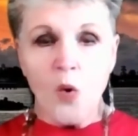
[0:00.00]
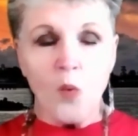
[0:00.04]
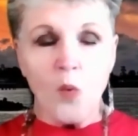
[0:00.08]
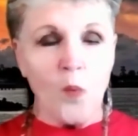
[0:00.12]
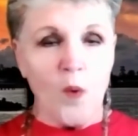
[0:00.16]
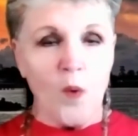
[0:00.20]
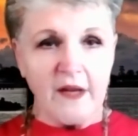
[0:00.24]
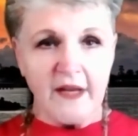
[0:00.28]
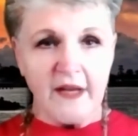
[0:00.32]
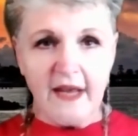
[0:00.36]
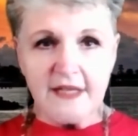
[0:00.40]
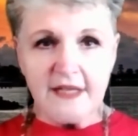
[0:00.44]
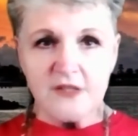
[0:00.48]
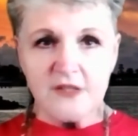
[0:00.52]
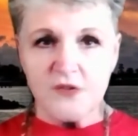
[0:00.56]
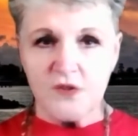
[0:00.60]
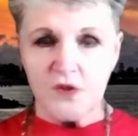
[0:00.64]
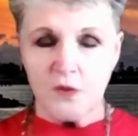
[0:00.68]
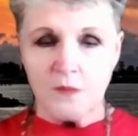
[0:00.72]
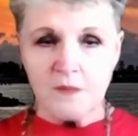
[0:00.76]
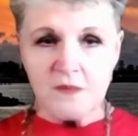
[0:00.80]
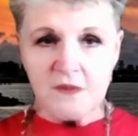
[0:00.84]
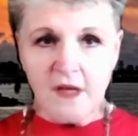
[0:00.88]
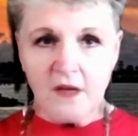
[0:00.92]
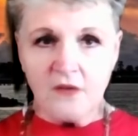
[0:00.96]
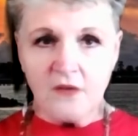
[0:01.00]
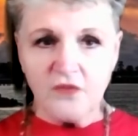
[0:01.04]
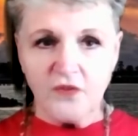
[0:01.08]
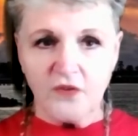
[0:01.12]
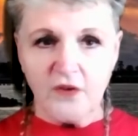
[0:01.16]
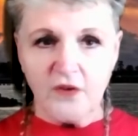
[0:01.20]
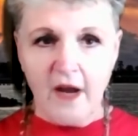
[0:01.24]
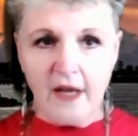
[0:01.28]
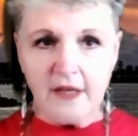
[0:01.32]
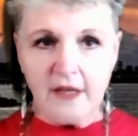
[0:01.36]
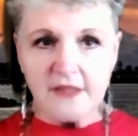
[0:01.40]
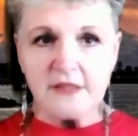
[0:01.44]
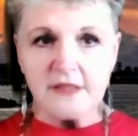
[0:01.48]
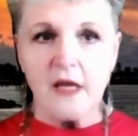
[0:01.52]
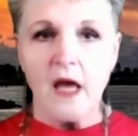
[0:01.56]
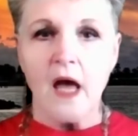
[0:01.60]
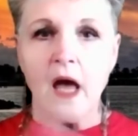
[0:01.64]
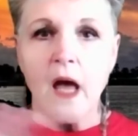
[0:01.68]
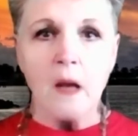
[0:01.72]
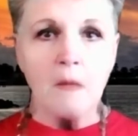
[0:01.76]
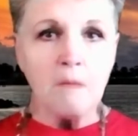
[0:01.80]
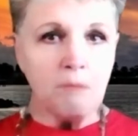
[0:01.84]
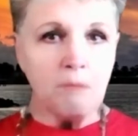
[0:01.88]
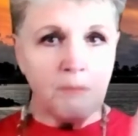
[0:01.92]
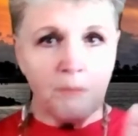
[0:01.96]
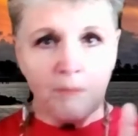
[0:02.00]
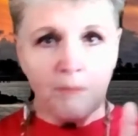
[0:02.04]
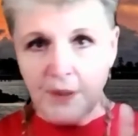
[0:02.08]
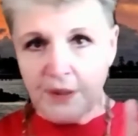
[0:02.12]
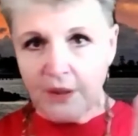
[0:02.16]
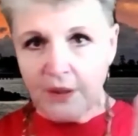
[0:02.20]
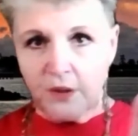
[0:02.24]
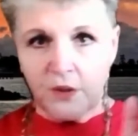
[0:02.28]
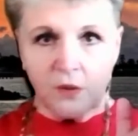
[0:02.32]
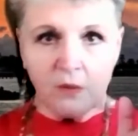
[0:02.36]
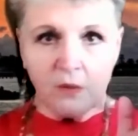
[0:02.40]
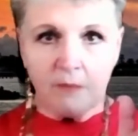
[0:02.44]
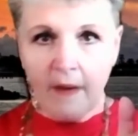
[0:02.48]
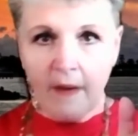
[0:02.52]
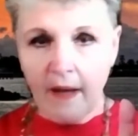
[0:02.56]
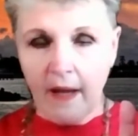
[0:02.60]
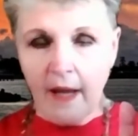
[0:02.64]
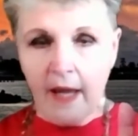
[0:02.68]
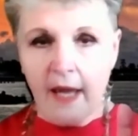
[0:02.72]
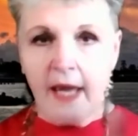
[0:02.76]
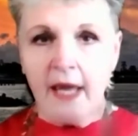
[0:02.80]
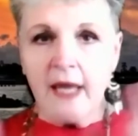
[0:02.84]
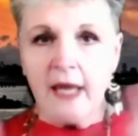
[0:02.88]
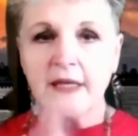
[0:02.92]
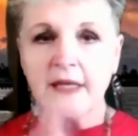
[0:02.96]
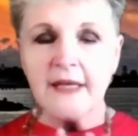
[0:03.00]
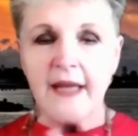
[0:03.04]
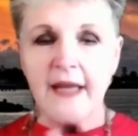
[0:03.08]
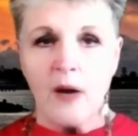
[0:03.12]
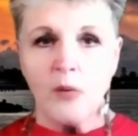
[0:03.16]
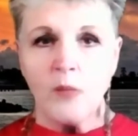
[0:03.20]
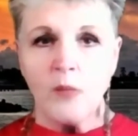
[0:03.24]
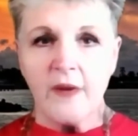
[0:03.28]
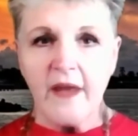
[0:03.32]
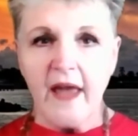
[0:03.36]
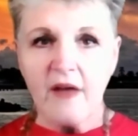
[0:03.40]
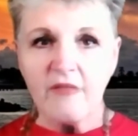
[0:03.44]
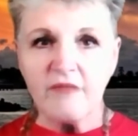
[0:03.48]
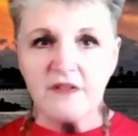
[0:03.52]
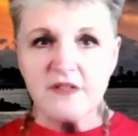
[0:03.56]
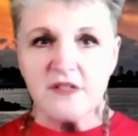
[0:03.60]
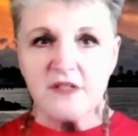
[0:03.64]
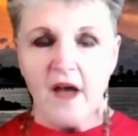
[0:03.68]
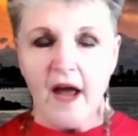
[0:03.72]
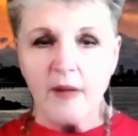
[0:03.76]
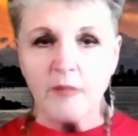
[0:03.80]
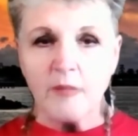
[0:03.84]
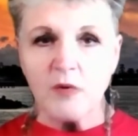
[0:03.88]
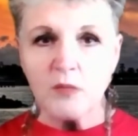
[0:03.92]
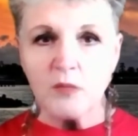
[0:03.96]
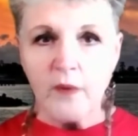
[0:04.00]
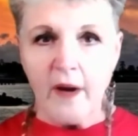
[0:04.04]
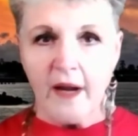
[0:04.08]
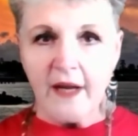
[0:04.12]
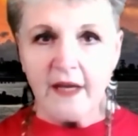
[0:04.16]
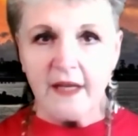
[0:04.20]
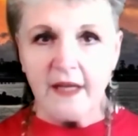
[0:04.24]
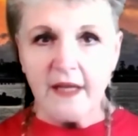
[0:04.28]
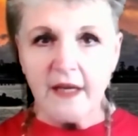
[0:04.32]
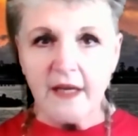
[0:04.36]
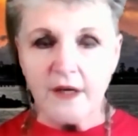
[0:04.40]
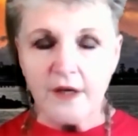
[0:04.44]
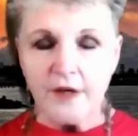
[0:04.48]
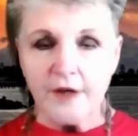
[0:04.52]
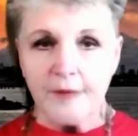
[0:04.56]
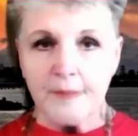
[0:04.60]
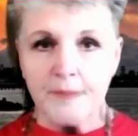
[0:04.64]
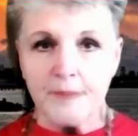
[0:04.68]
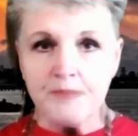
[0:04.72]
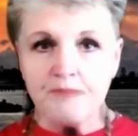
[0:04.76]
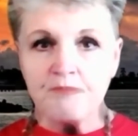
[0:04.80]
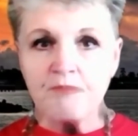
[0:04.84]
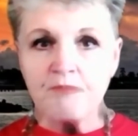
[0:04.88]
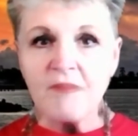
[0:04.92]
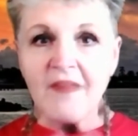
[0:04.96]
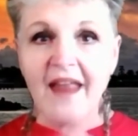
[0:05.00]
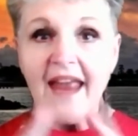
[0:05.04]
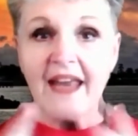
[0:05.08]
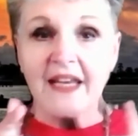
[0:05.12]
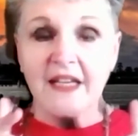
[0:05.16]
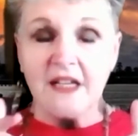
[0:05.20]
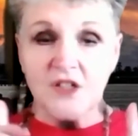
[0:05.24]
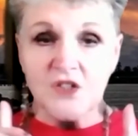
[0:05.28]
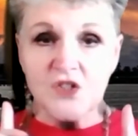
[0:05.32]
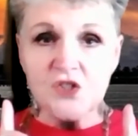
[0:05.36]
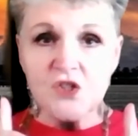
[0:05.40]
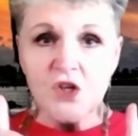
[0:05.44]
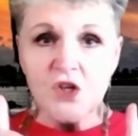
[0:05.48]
What has Zoom done for us? Boom. Now we have a timer right here and it